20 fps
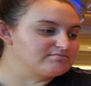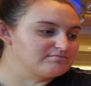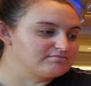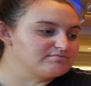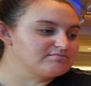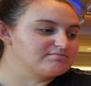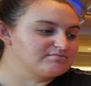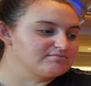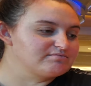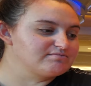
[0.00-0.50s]

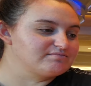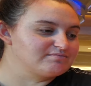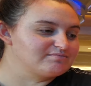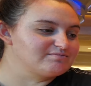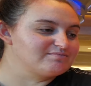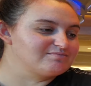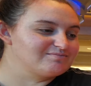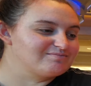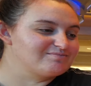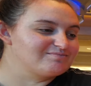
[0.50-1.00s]

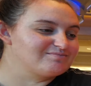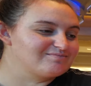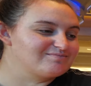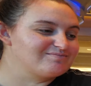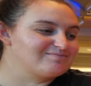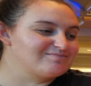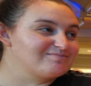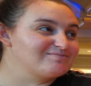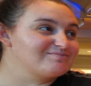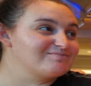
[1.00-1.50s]

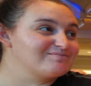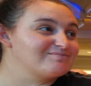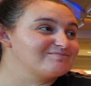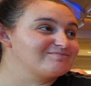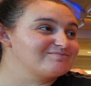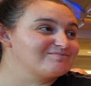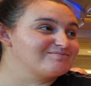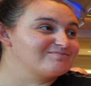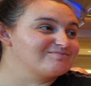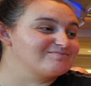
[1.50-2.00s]

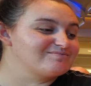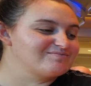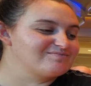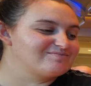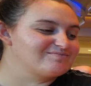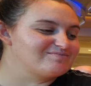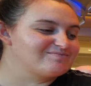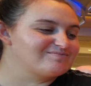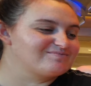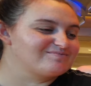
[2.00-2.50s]

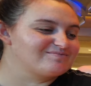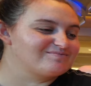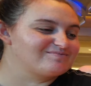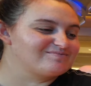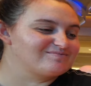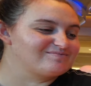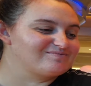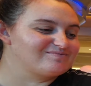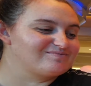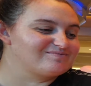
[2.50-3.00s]

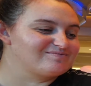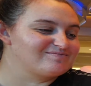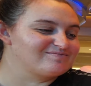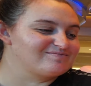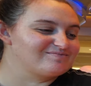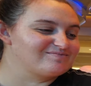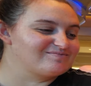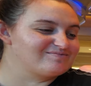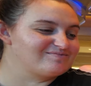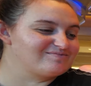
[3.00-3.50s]

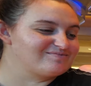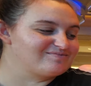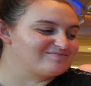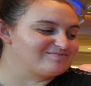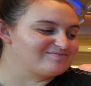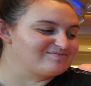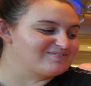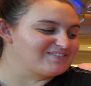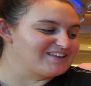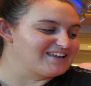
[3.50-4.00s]

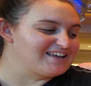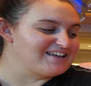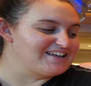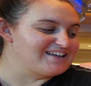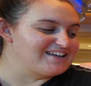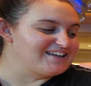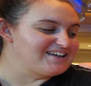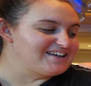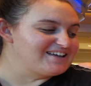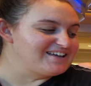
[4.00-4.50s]

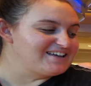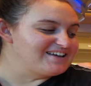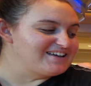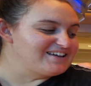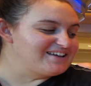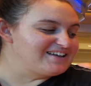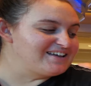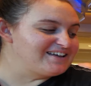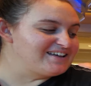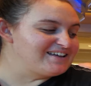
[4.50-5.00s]

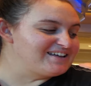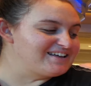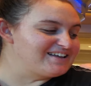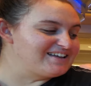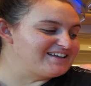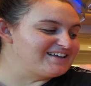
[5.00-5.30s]
This person isn't speaking.